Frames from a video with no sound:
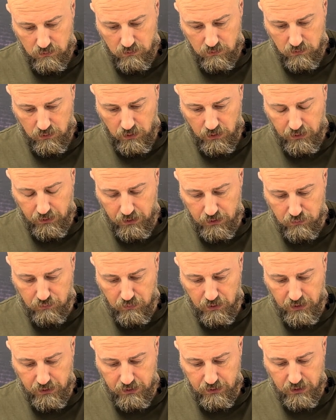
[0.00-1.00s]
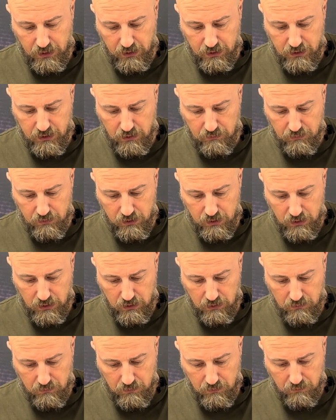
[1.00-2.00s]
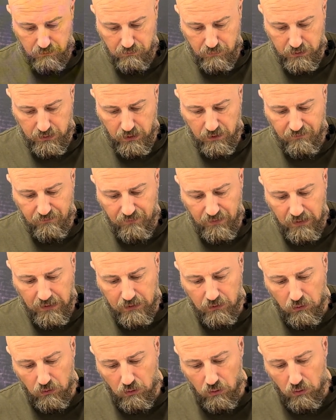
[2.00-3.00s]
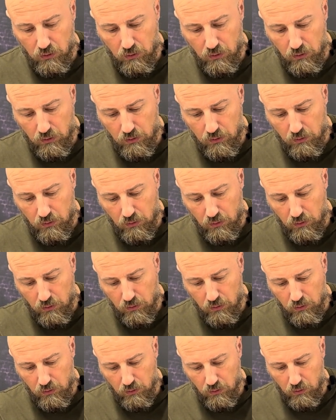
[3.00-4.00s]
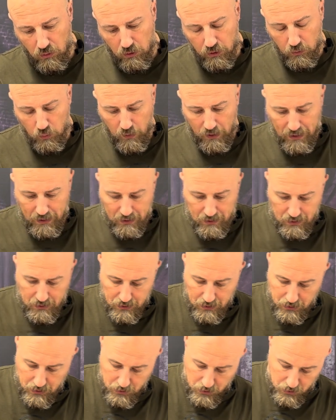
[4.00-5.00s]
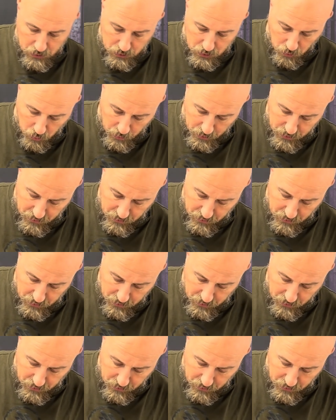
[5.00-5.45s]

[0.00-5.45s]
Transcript: Yeah, this might take some time. But I fill it all the way so it's